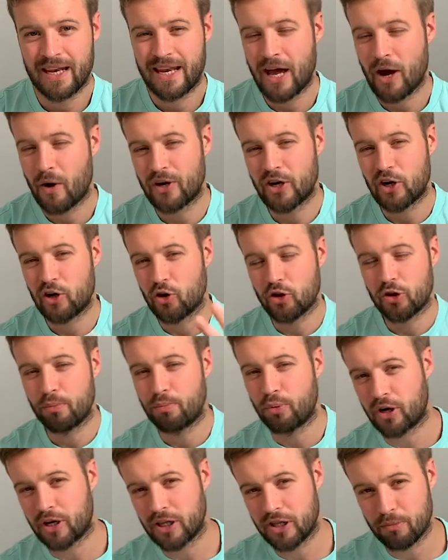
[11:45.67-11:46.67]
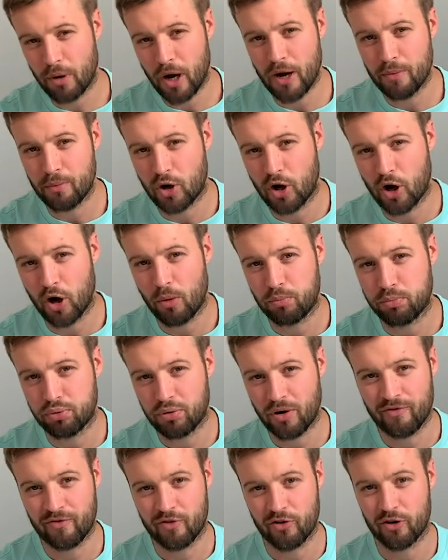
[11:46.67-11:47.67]
Now, in another book in the Bible called
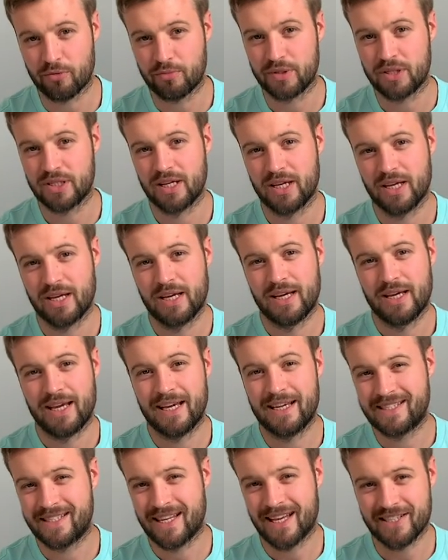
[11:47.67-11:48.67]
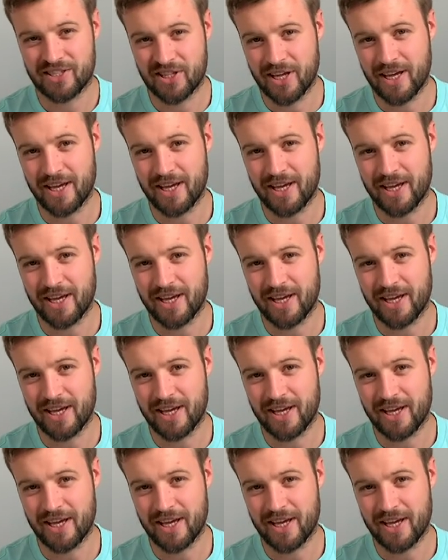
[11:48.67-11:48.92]
Proverbs, it says